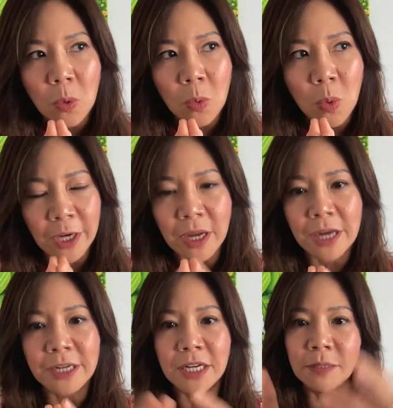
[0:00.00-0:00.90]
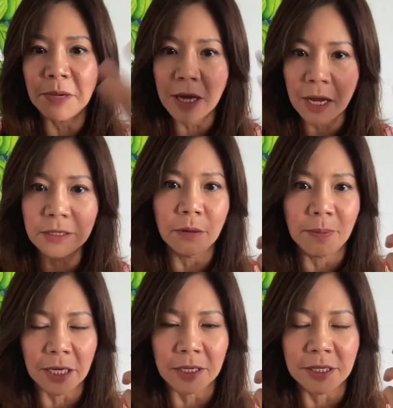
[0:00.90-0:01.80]
what kanna does because of the
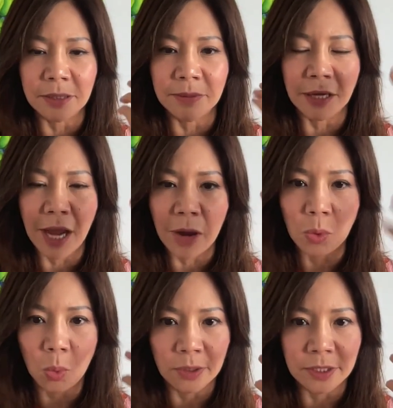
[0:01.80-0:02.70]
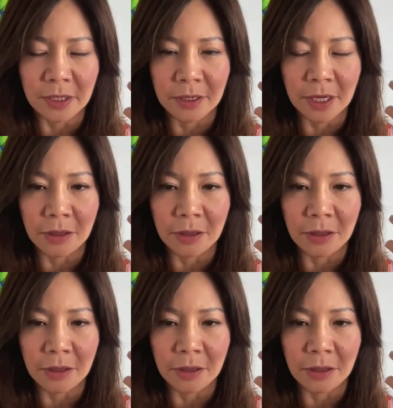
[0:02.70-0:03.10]
mechanisms and how it works in,